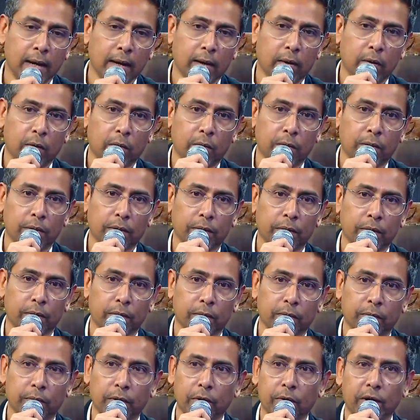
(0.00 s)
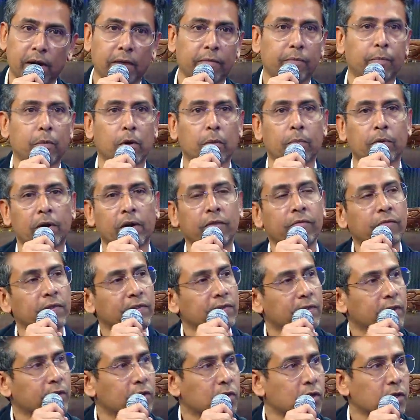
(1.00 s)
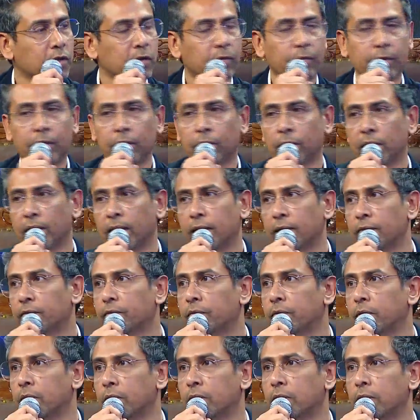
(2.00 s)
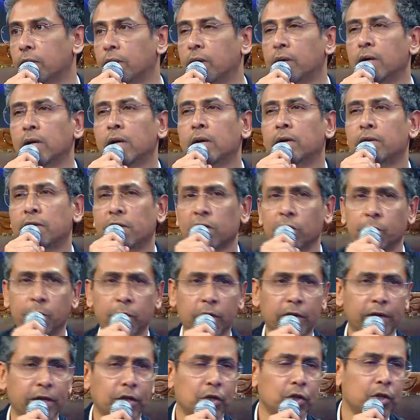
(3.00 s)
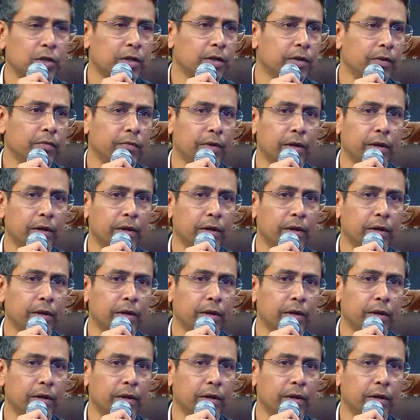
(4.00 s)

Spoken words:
oh, you know, we don't have proper infrastructure, we don't have transportation,